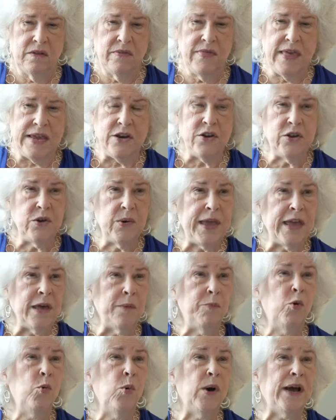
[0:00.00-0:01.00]
they do
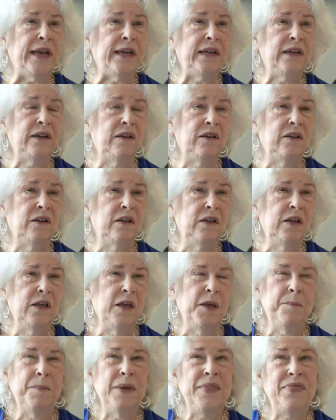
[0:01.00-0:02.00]
ebb away. Mm-hmm.
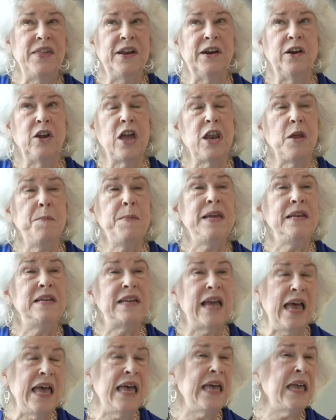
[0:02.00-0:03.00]
But there are going to be
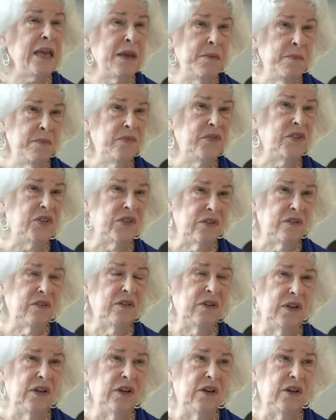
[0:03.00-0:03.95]
times